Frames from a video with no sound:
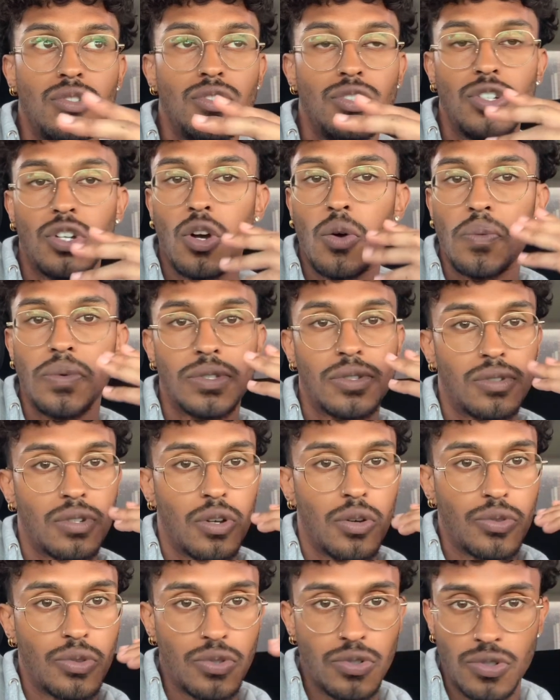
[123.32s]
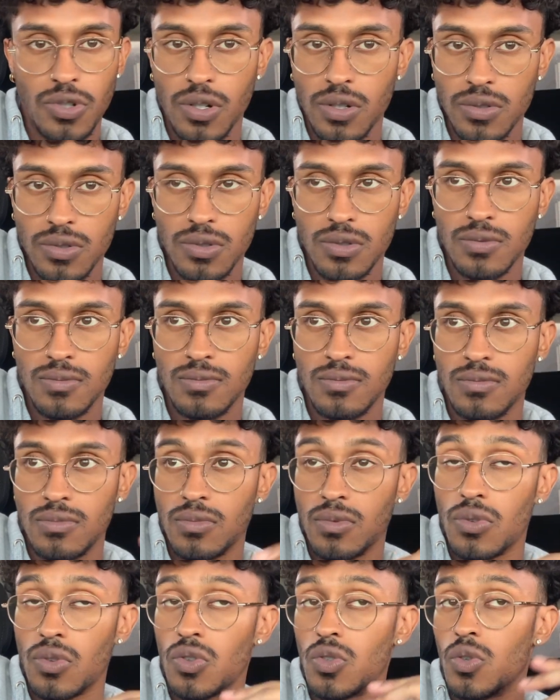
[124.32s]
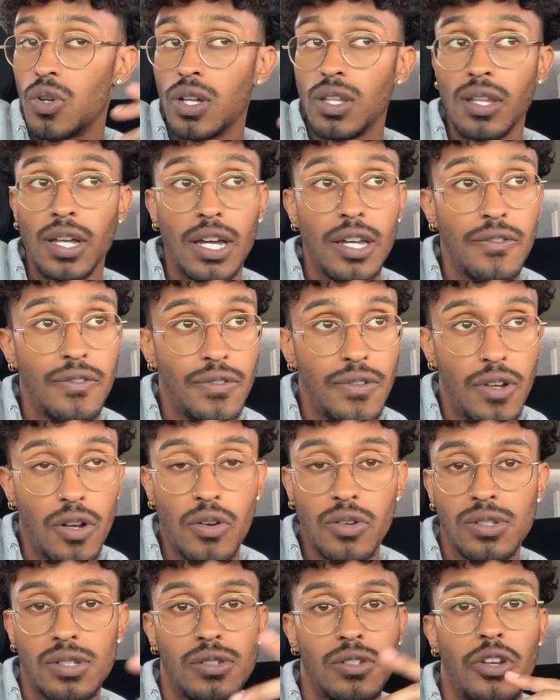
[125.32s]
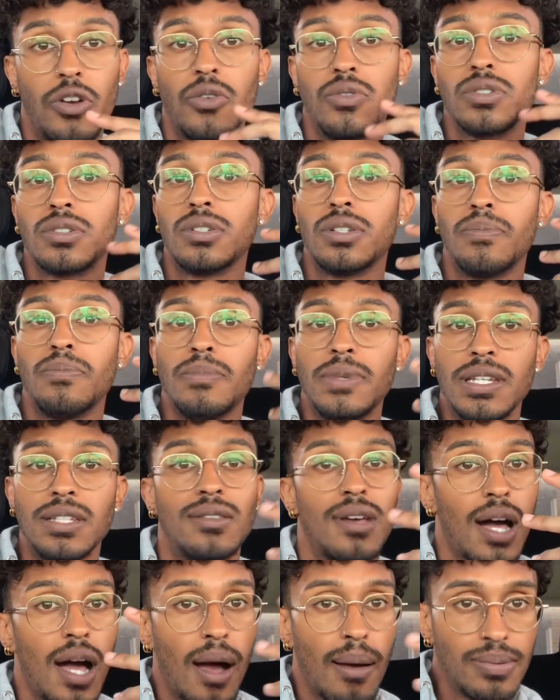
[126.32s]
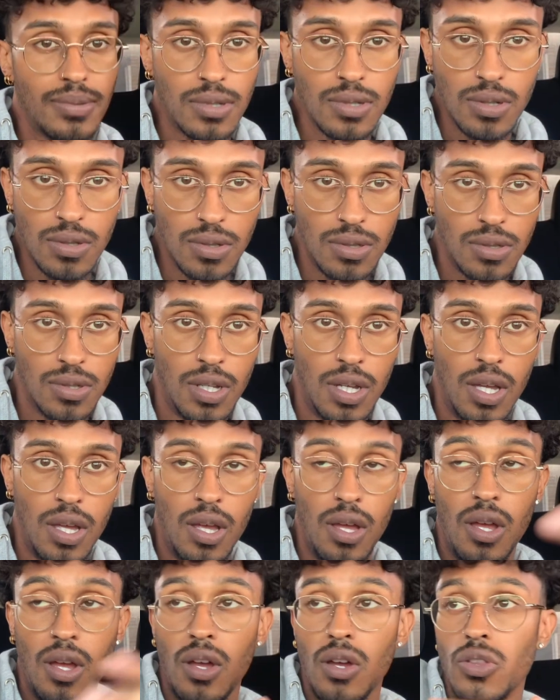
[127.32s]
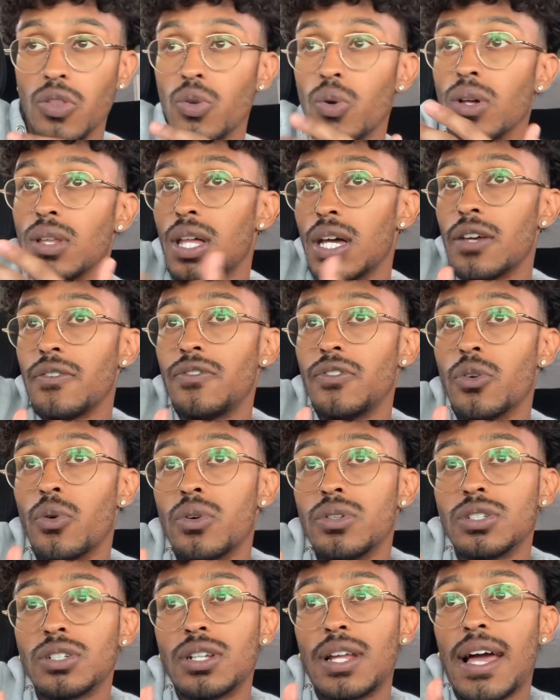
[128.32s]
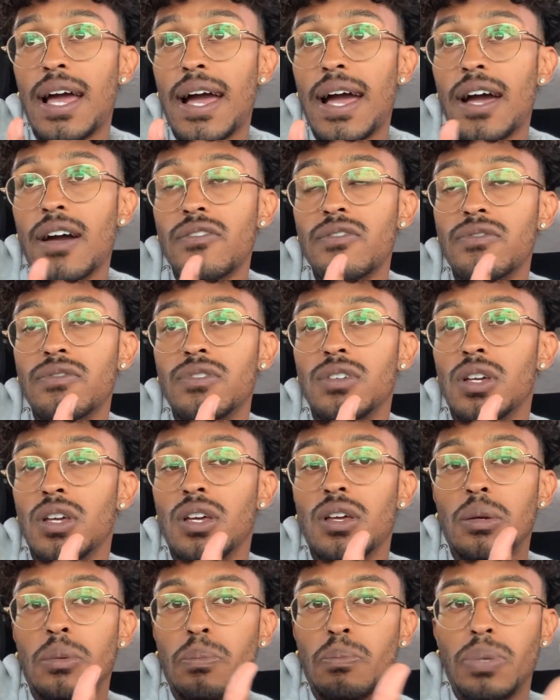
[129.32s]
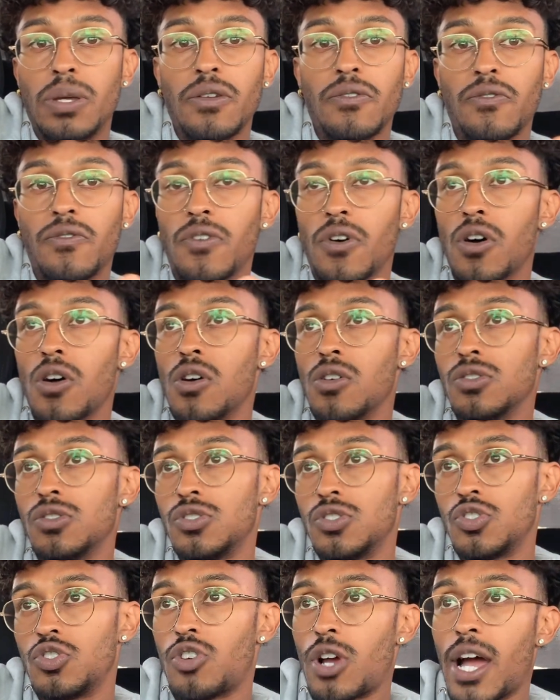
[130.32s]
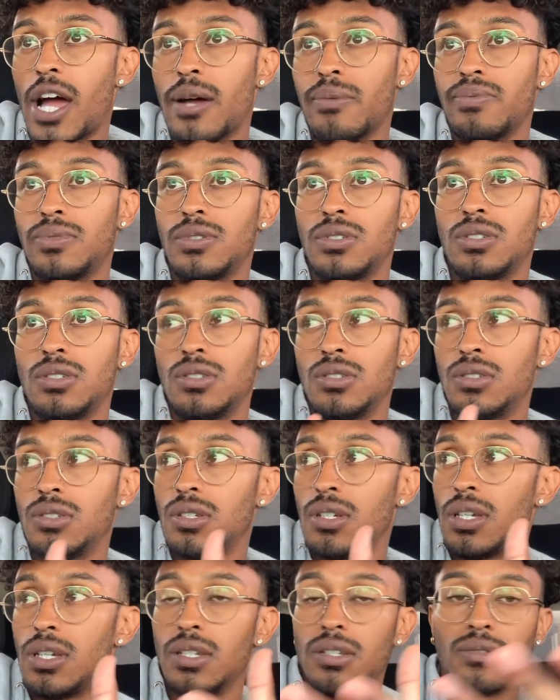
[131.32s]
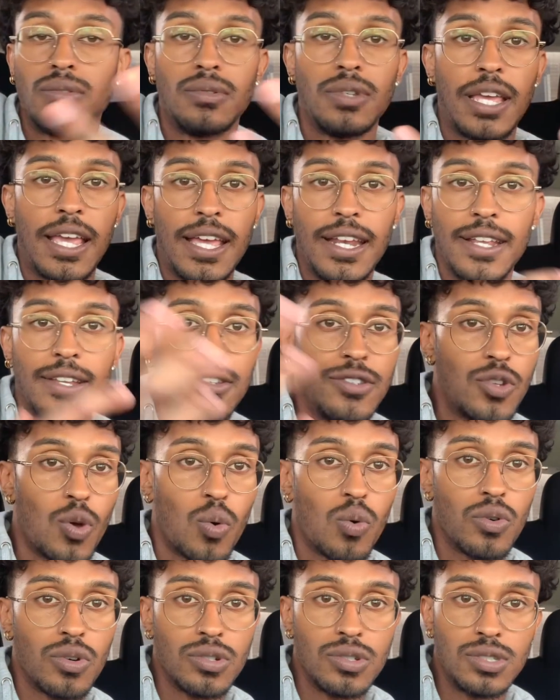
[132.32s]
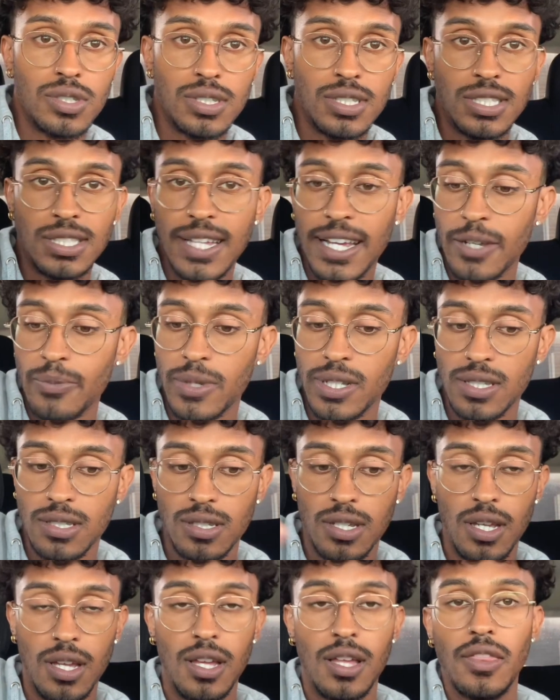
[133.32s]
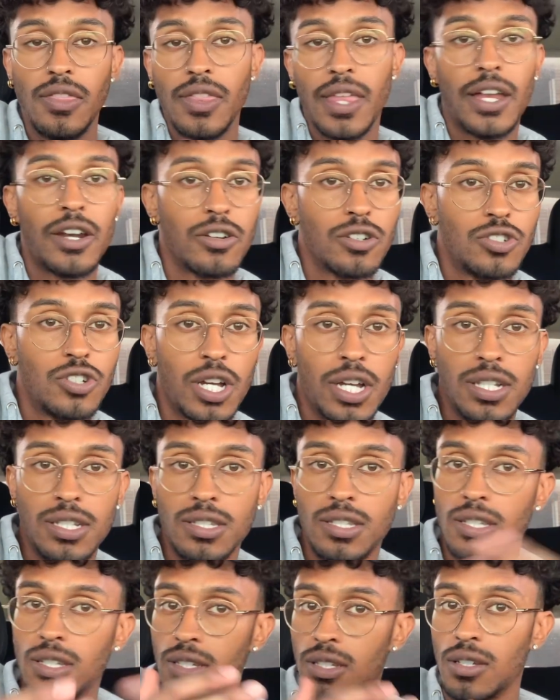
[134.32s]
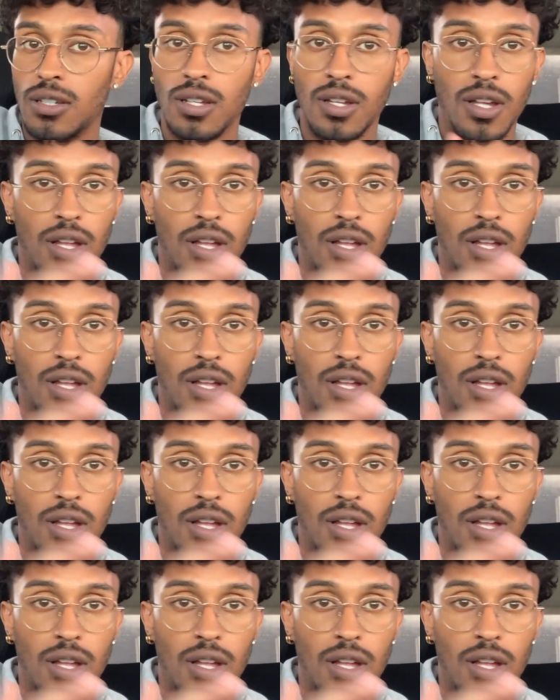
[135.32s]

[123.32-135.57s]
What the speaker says: you're always going to go through struggles. Throughout life, you're always going to meet obstacles. Throughout life, you're always going to have pitfalls, traps, and hidden doors and segments that are trying to